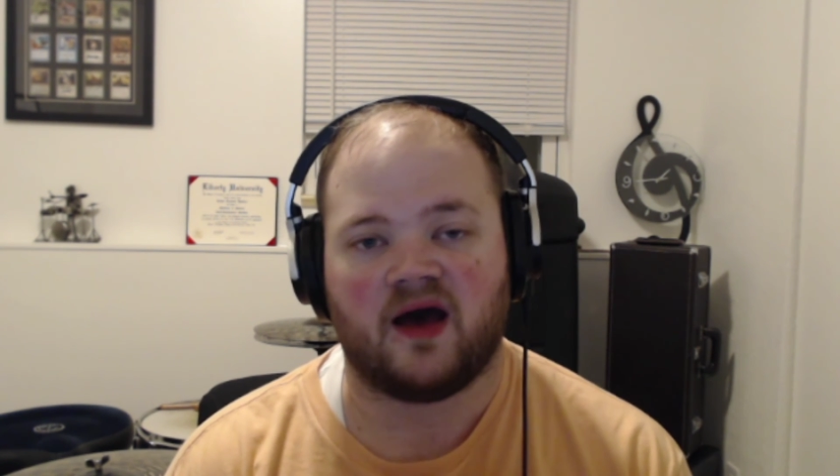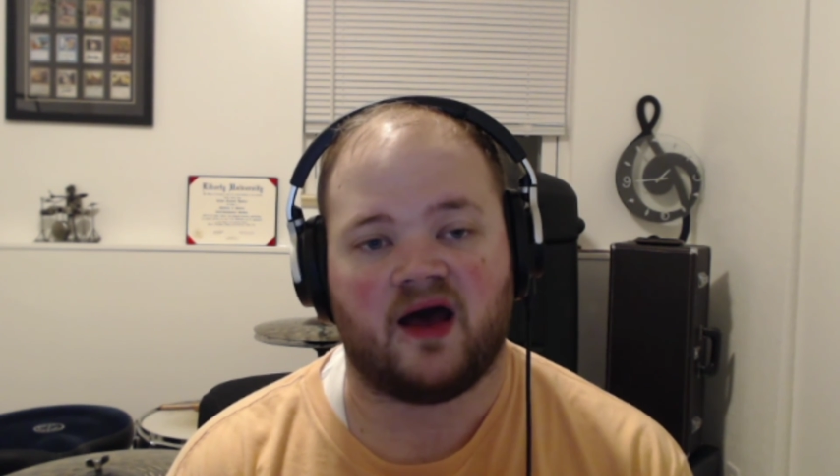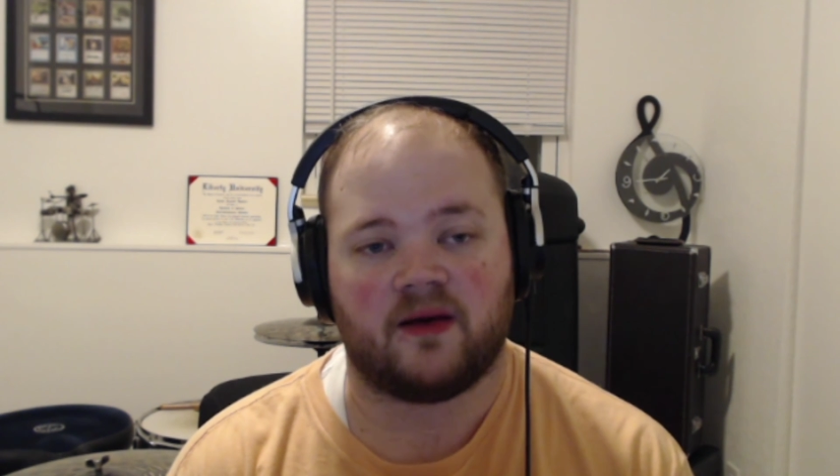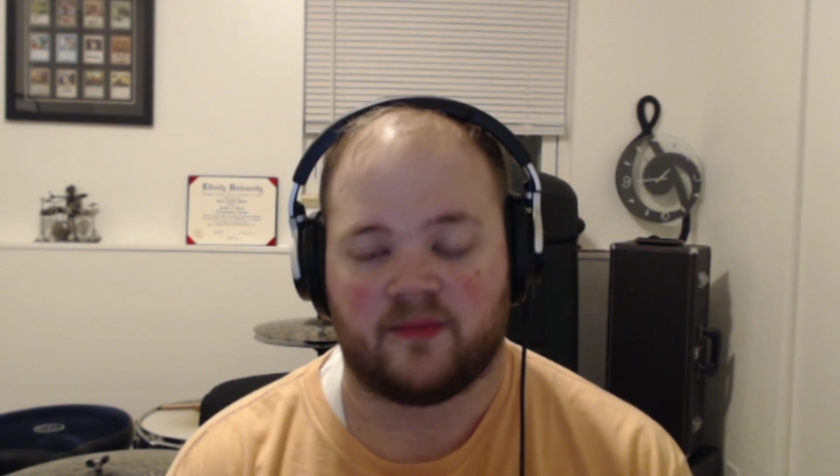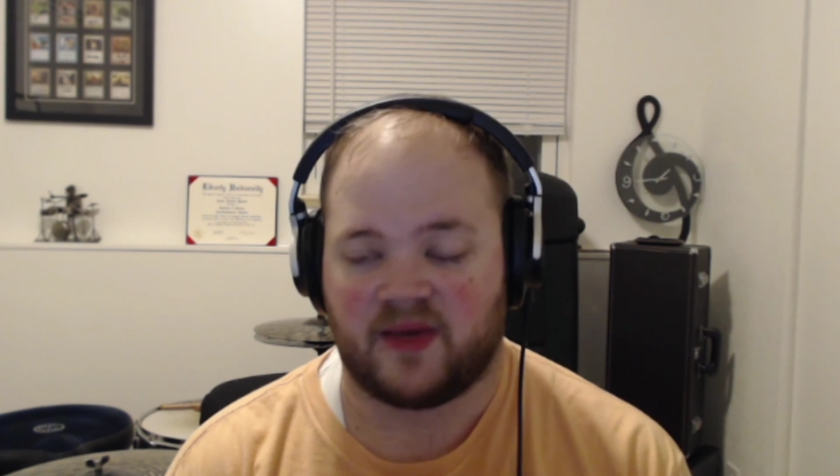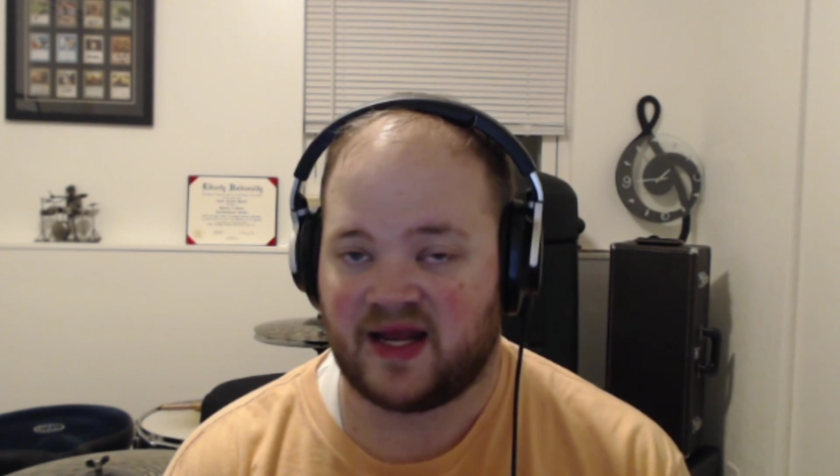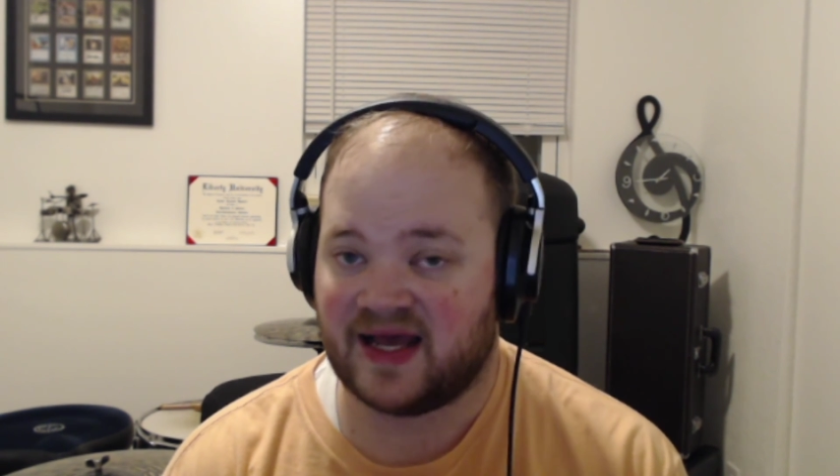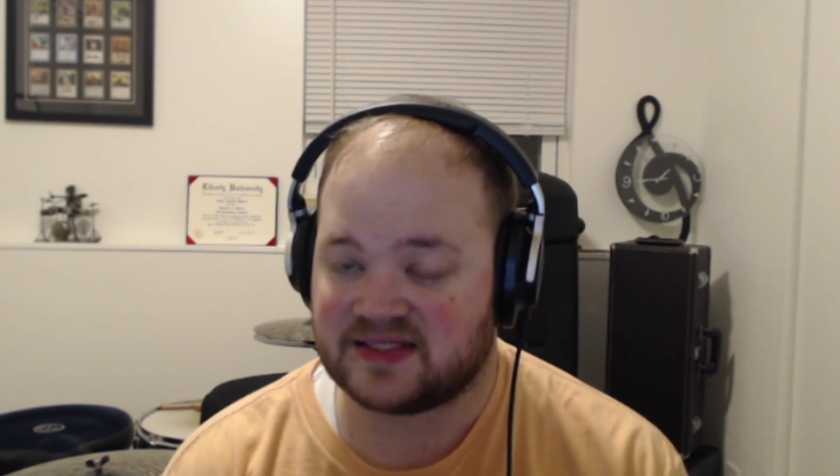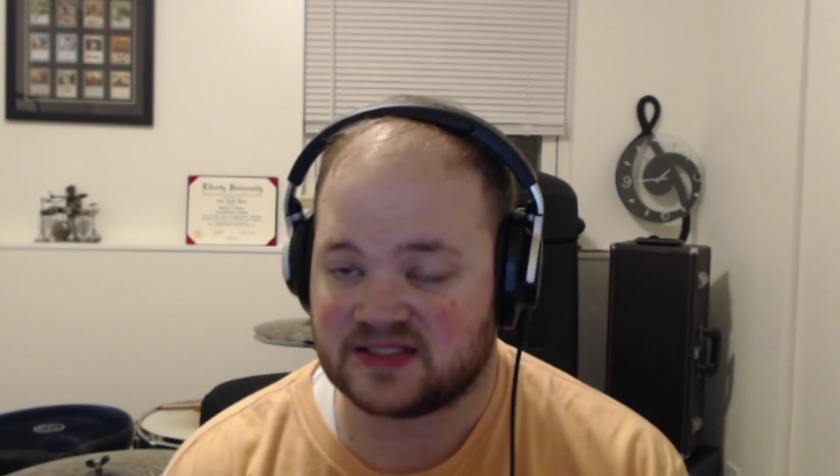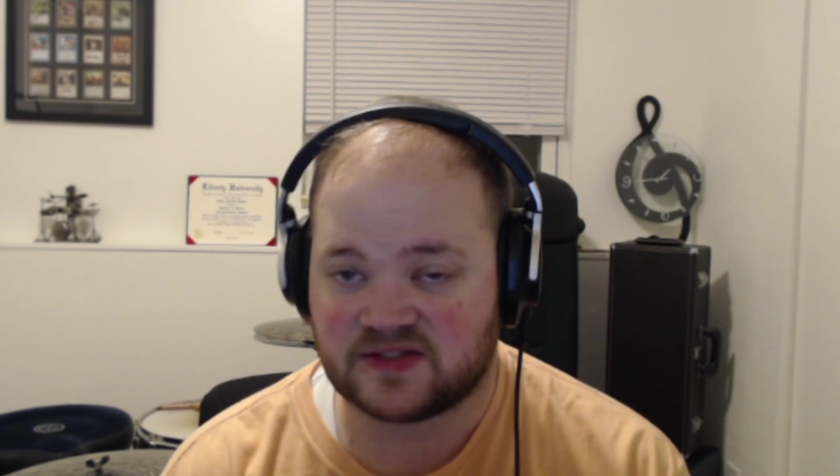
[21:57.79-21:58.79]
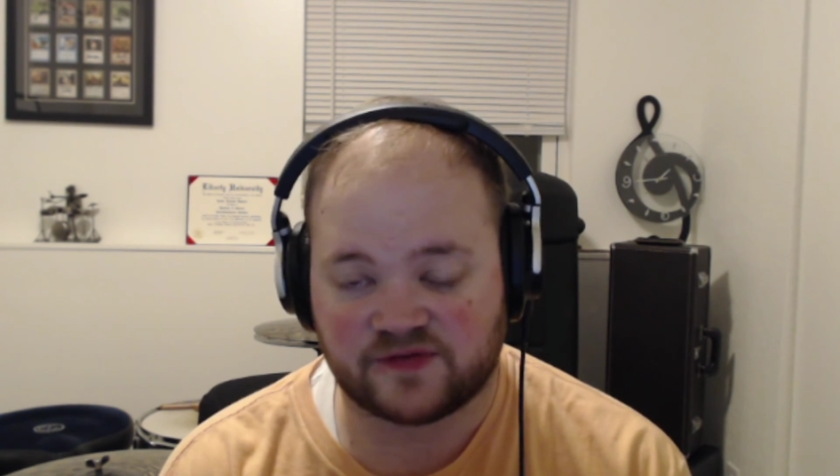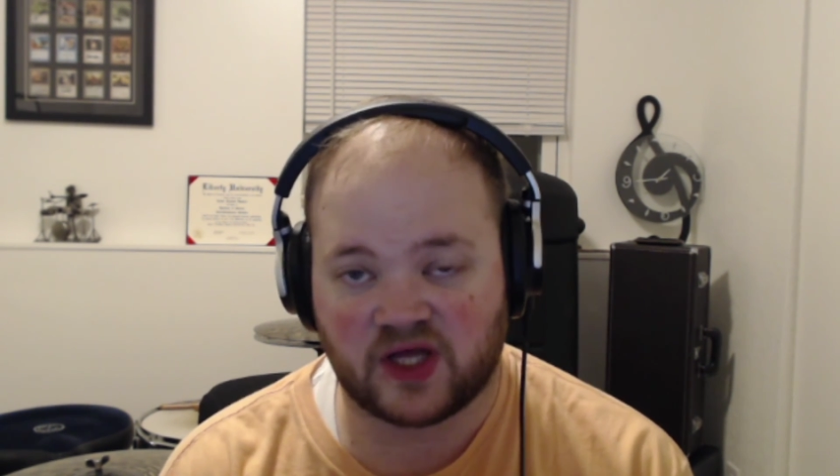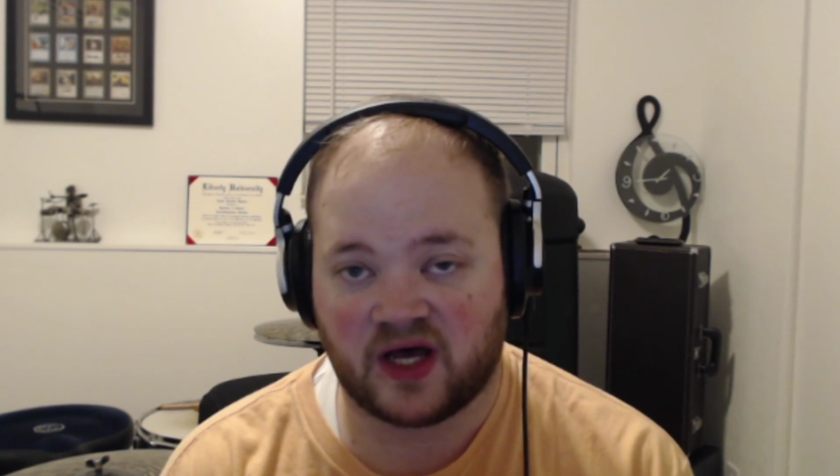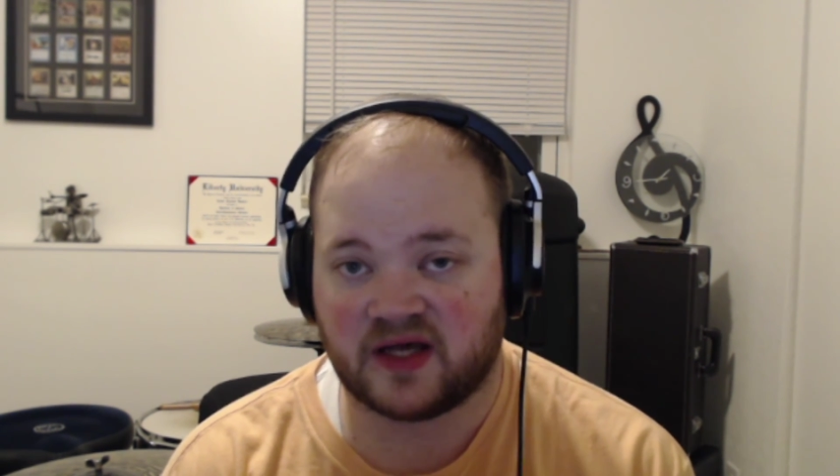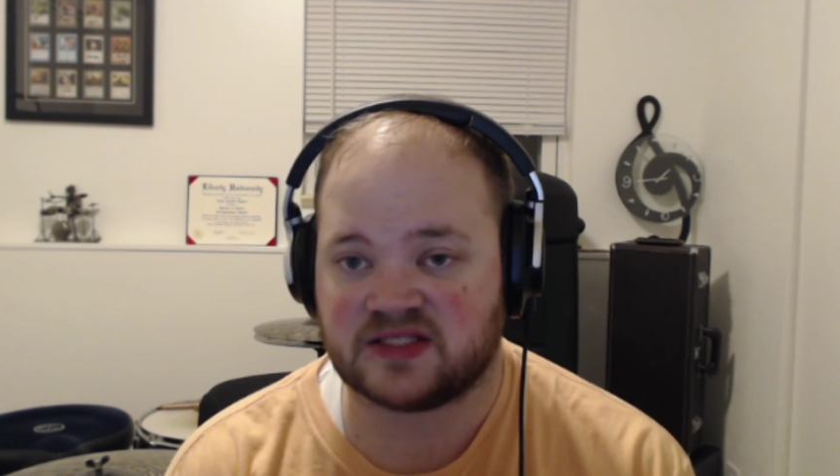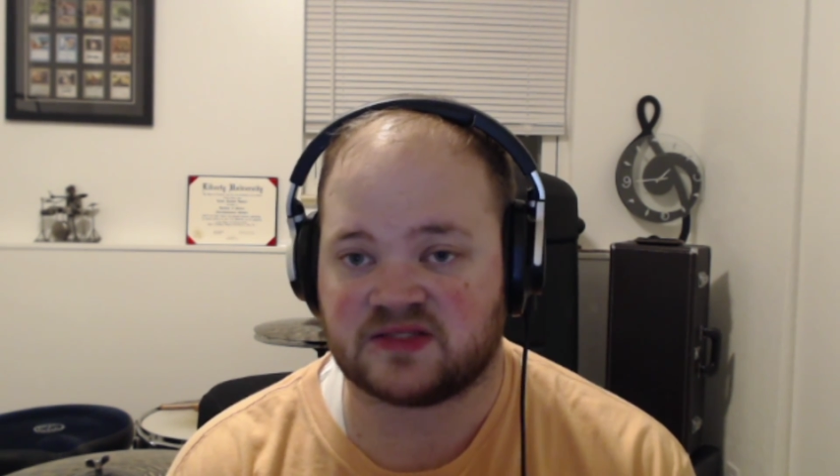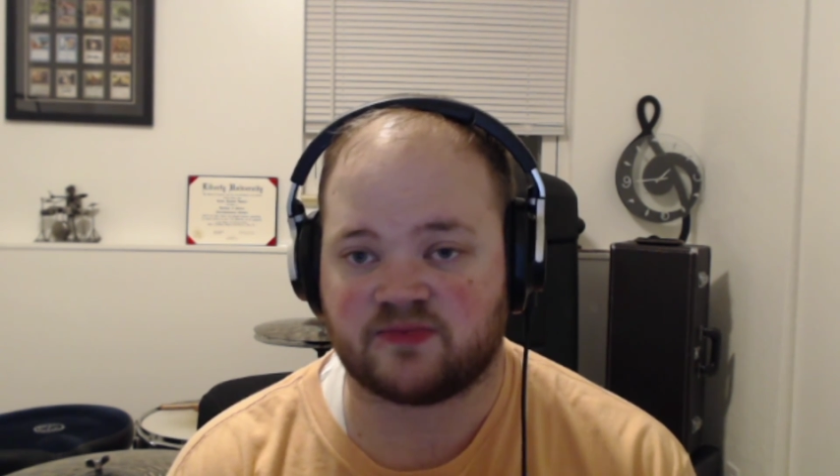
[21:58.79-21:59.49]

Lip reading: It has its flaws,